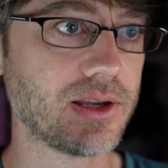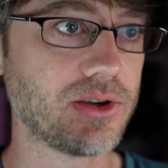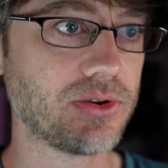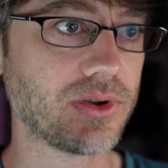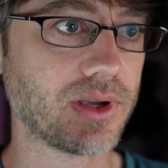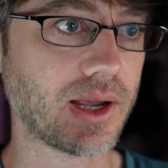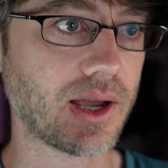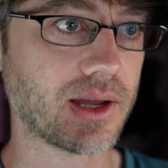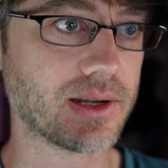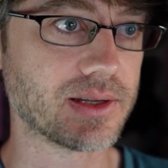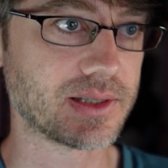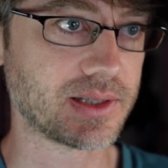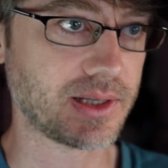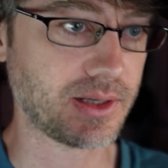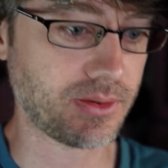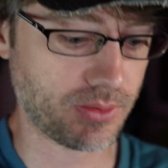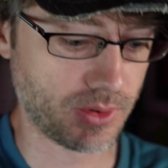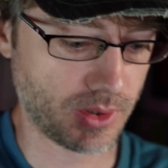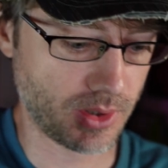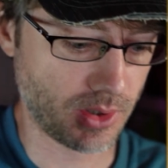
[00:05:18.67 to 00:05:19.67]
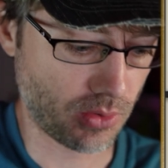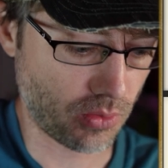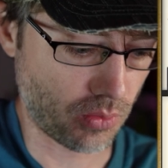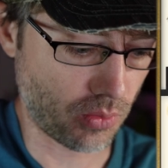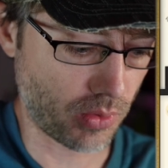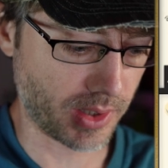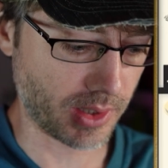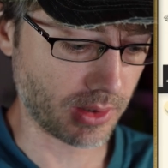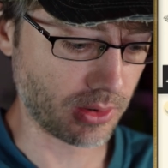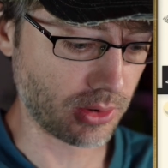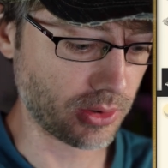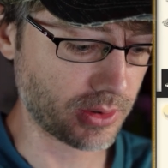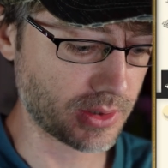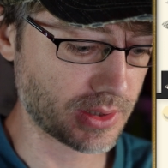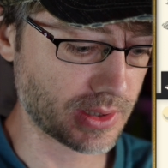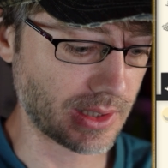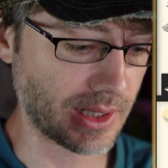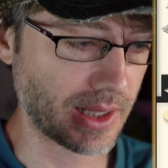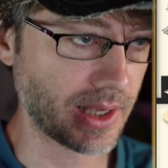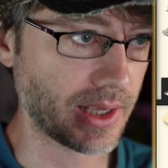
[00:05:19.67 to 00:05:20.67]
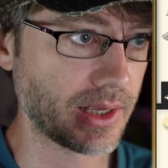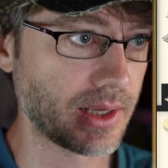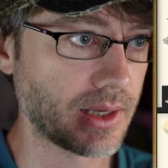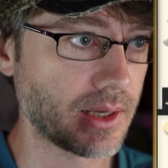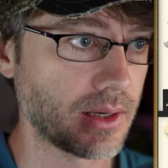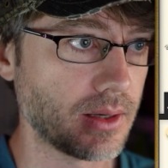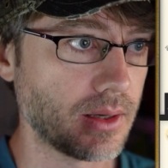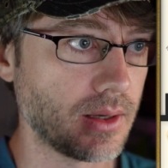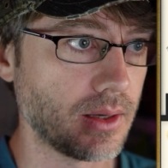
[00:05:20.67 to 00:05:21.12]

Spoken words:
You can kind of see what it looks like